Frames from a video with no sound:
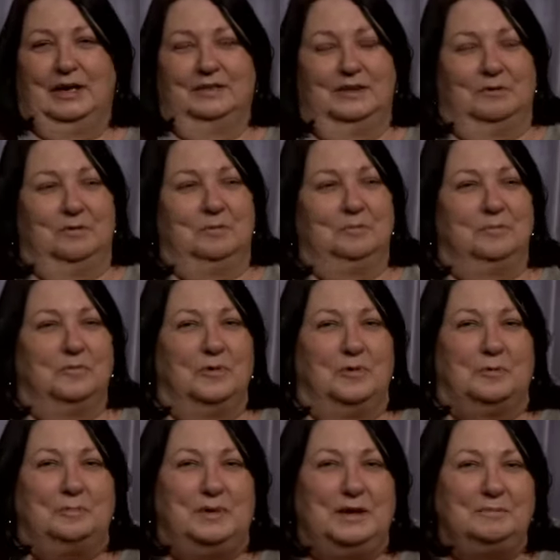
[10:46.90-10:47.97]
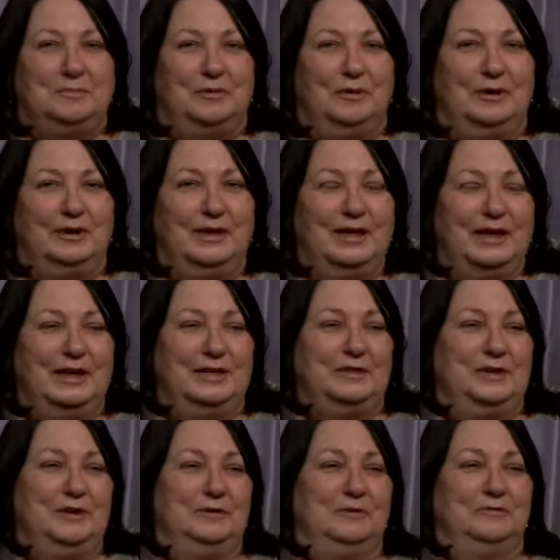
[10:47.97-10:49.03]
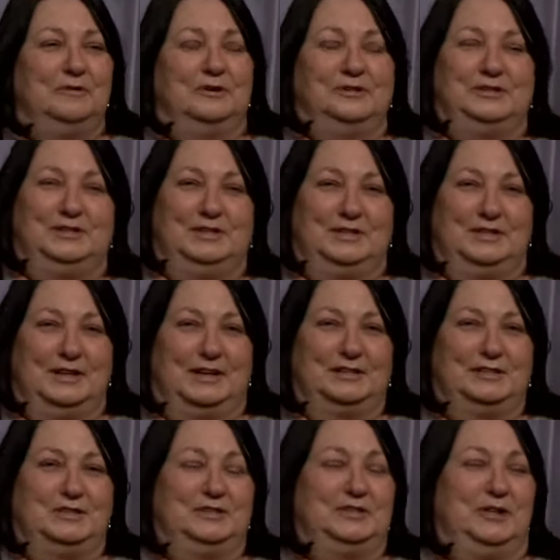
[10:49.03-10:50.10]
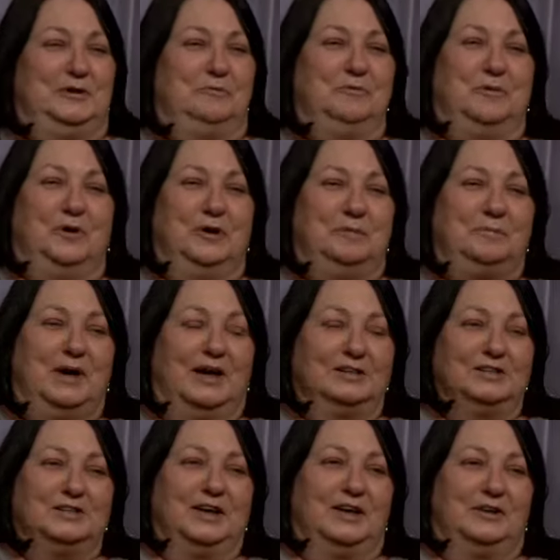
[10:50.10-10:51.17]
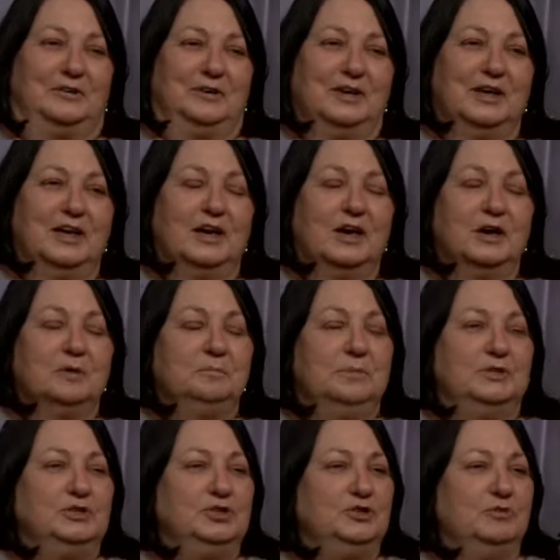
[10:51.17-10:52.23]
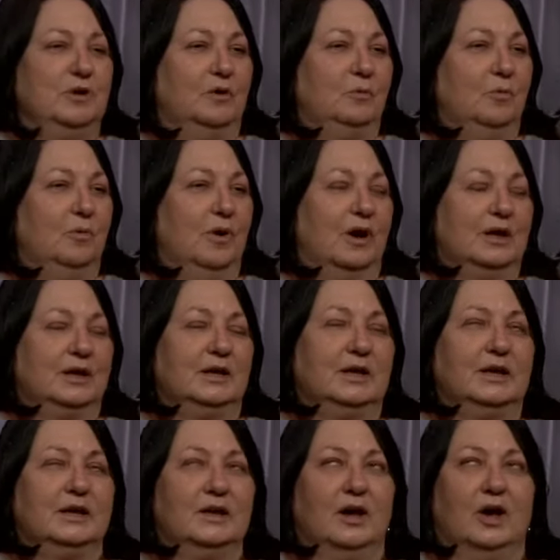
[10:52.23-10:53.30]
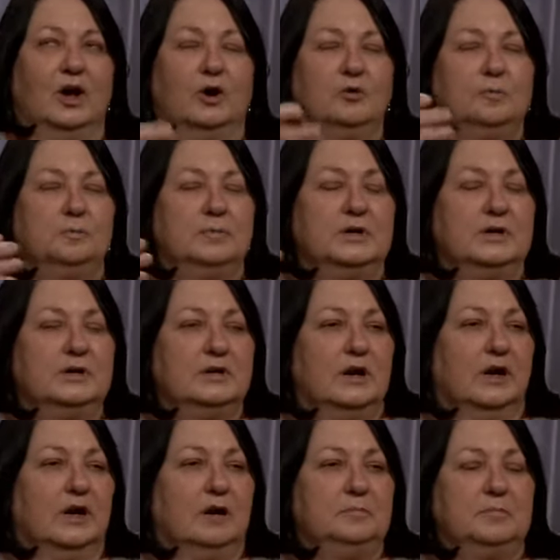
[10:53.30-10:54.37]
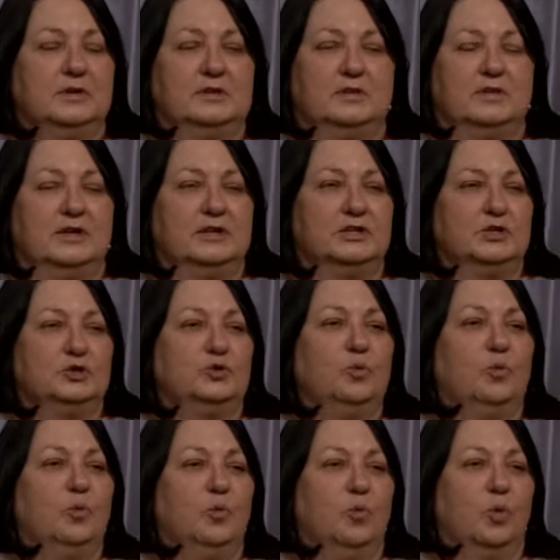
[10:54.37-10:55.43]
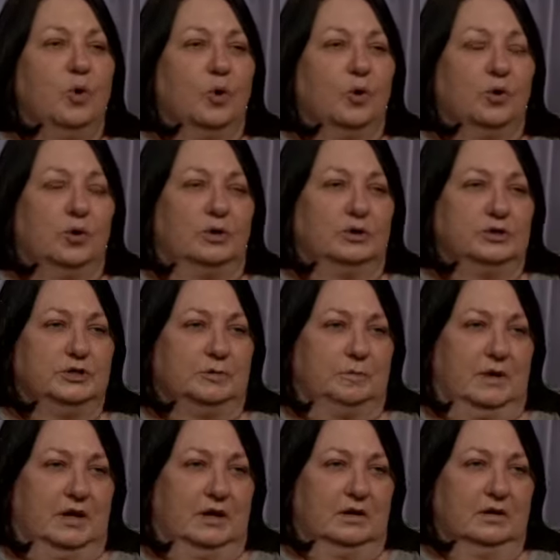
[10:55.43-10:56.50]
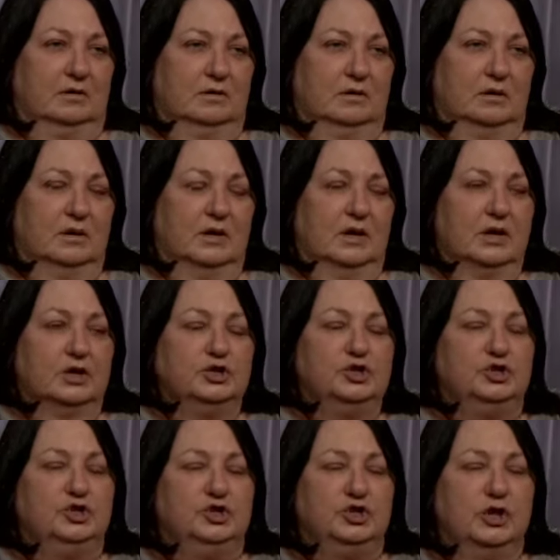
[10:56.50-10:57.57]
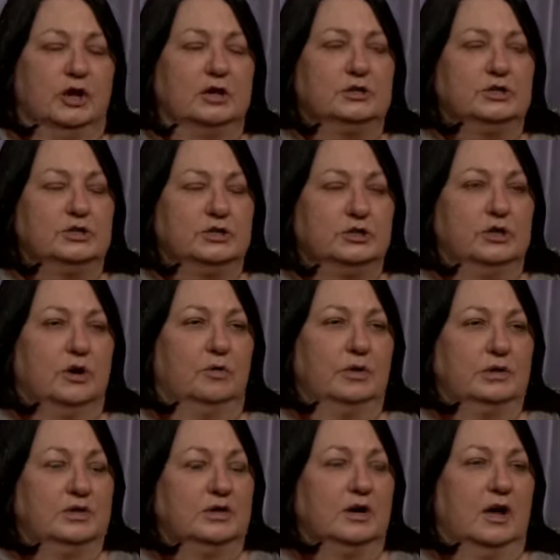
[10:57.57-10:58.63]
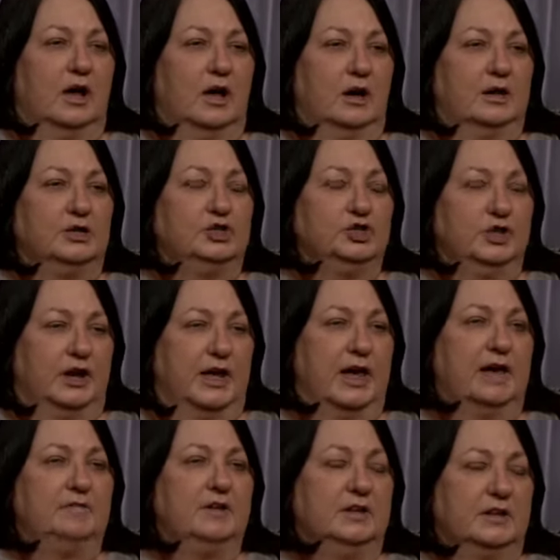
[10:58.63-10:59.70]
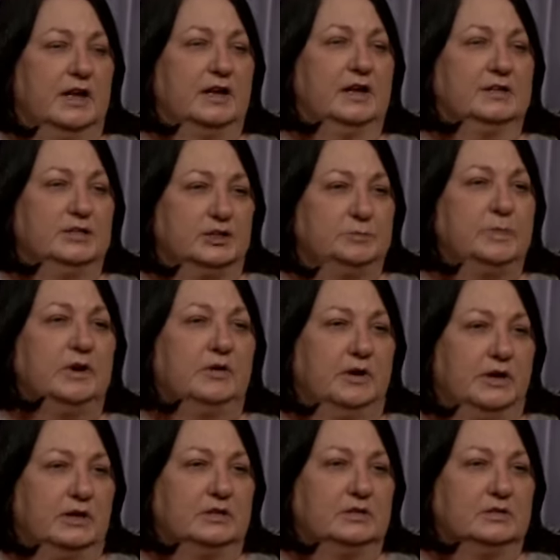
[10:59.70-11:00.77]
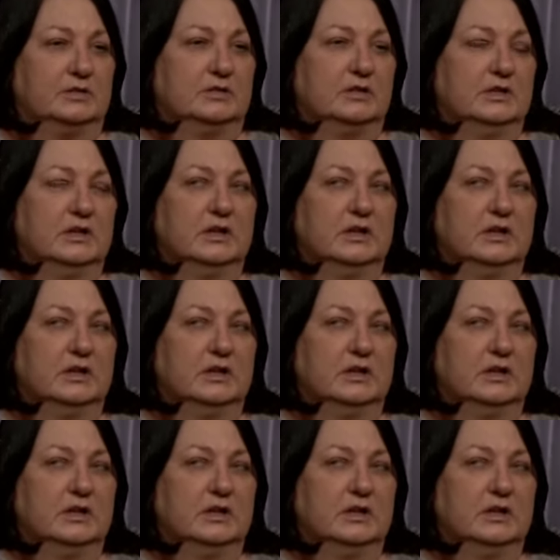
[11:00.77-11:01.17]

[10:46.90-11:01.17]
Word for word: There were more people in the University of Texas than there were in my town. But you know what? It opened up this world to me. Just going to college and having that experience,